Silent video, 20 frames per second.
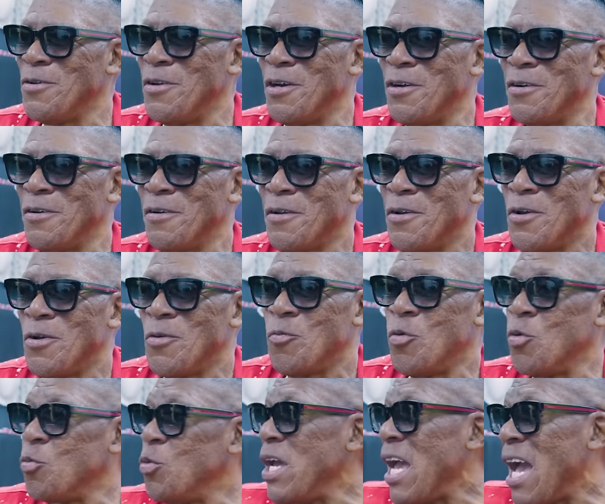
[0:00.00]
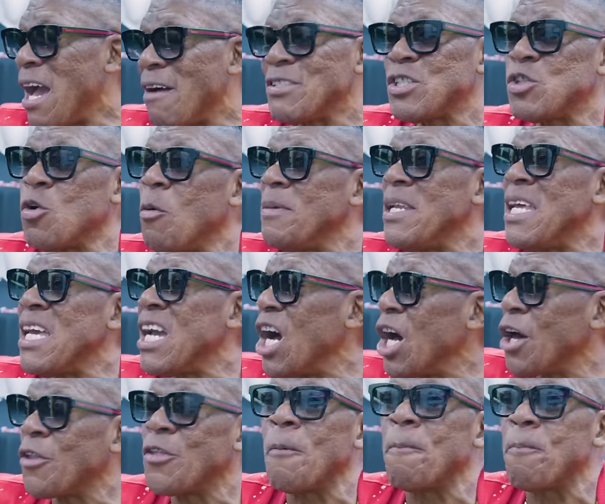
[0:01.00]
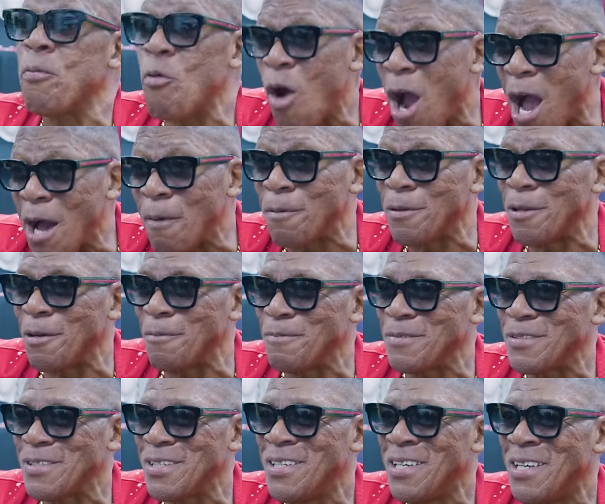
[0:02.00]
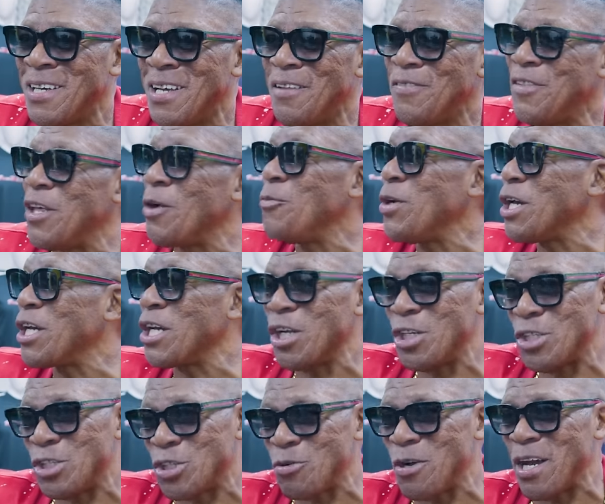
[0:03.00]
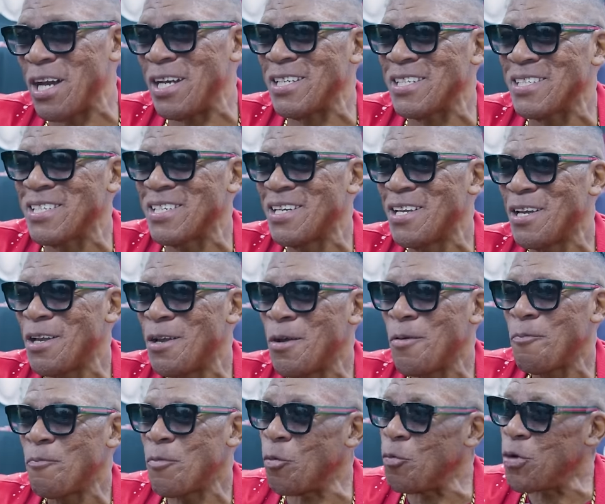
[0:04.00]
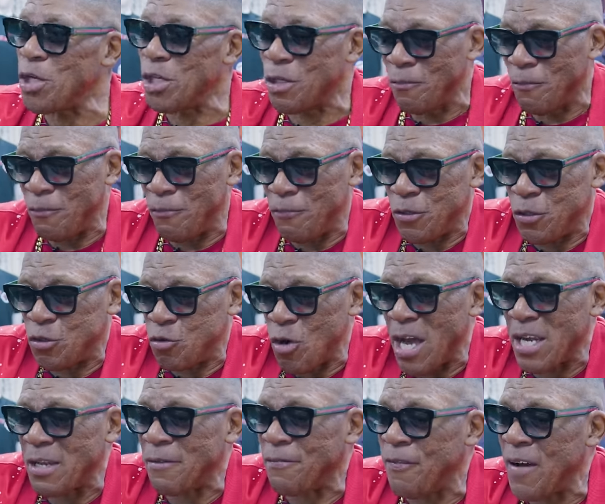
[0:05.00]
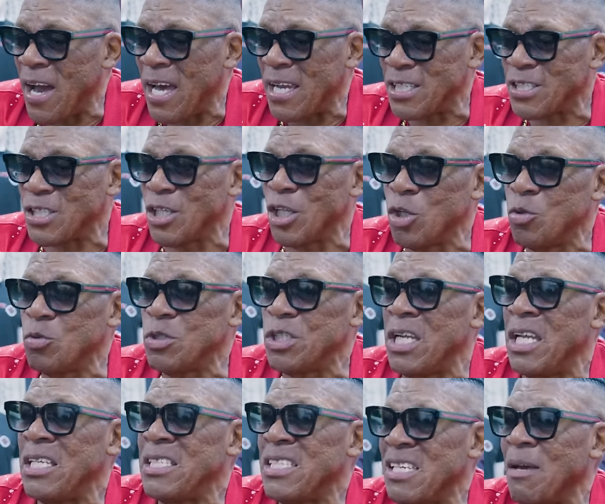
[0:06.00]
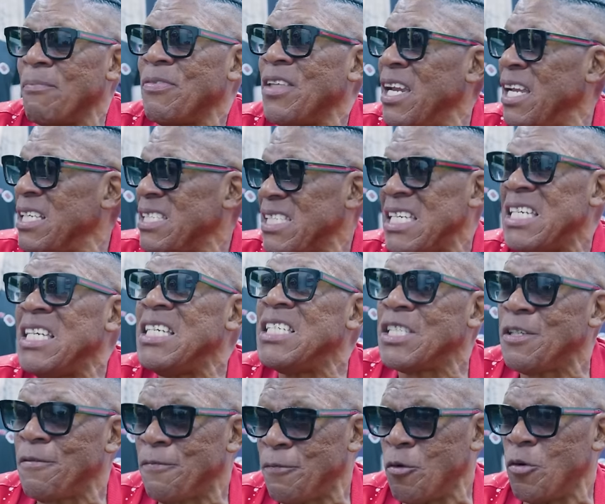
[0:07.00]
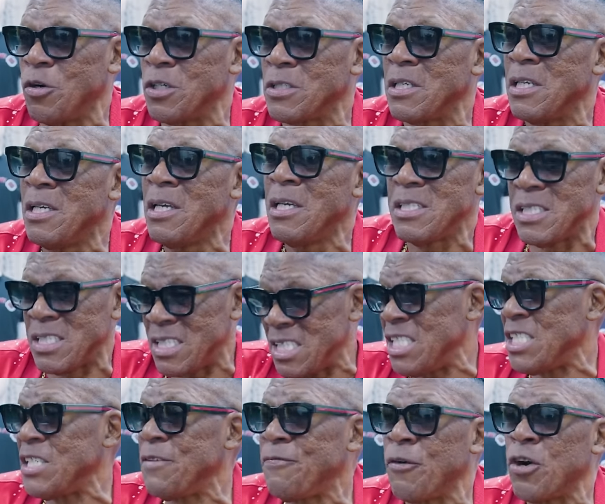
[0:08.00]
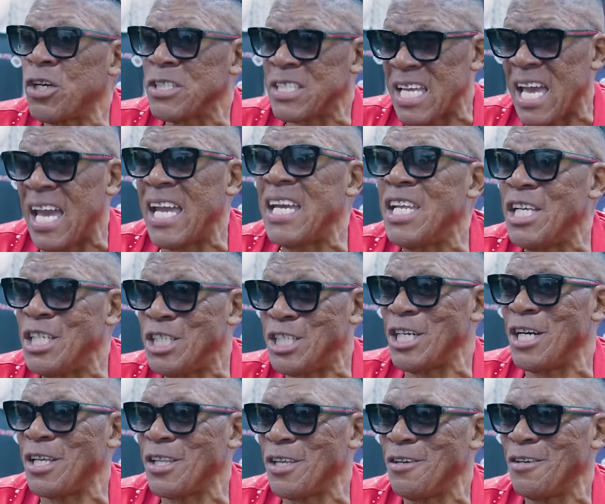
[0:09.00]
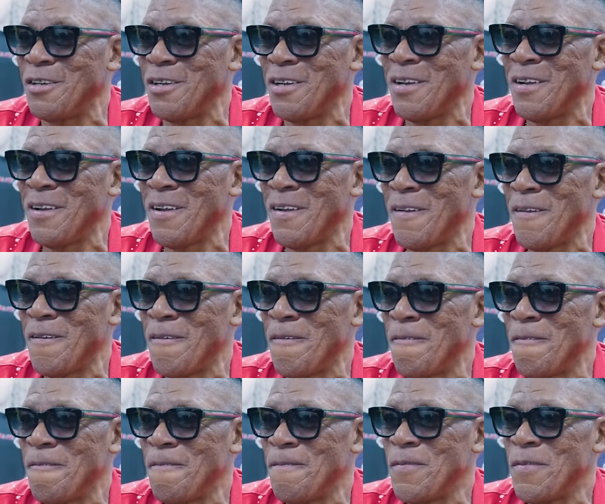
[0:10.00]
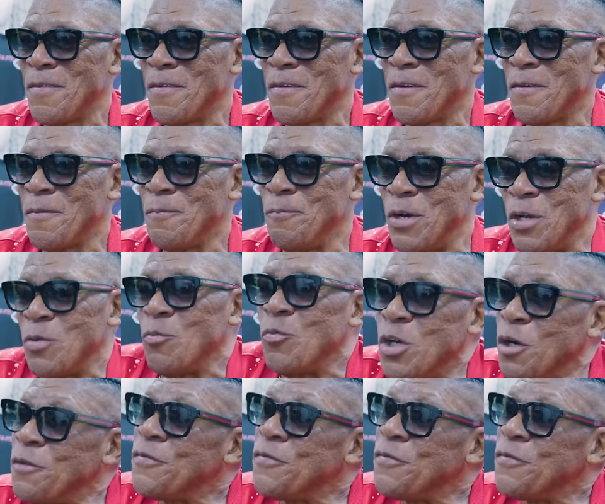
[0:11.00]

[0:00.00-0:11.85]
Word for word: You know, when we have so many other problems that we can address, but we try to find a solution in something that's easy for us. It's easy for us to hate each other, but